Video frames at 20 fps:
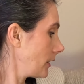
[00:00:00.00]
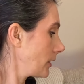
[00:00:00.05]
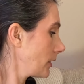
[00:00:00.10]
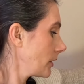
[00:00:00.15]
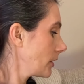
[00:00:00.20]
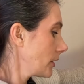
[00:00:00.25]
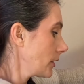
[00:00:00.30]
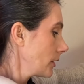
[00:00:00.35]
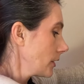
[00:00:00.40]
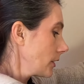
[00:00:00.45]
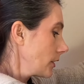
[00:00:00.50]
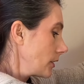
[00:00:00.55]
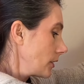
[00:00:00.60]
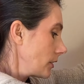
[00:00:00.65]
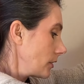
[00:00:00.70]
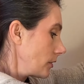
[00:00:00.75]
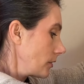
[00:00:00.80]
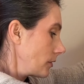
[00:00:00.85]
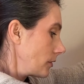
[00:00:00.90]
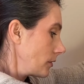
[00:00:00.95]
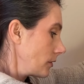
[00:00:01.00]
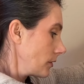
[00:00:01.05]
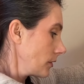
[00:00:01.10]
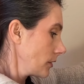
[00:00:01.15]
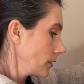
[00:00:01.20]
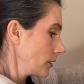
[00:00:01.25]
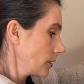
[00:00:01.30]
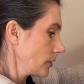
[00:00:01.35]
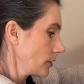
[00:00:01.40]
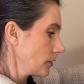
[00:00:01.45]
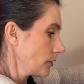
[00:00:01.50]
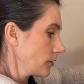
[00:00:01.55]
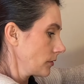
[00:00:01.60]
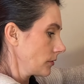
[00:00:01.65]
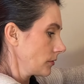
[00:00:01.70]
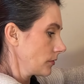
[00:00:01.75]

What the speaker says: (no one is talking)